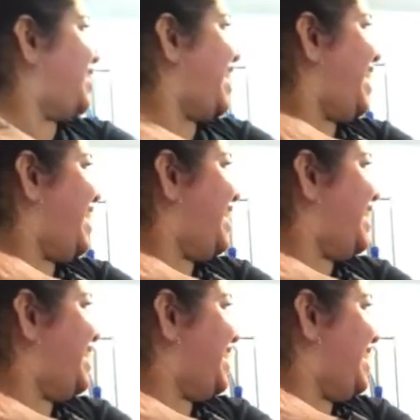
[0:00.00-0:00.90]
Hi,
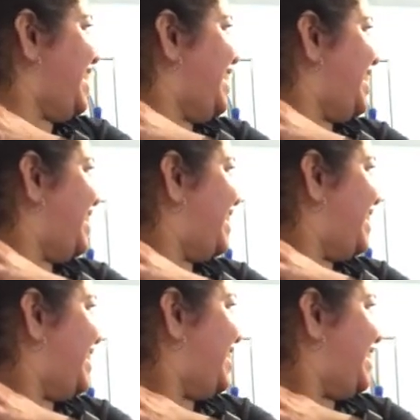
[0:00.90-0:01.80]
honey.
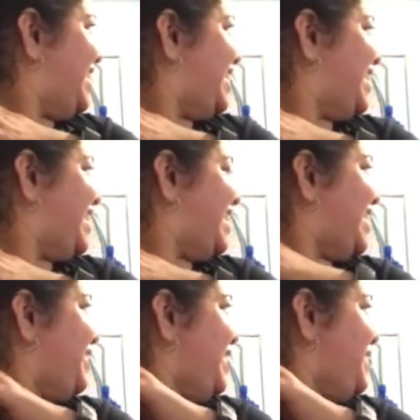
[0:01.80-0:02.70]
Come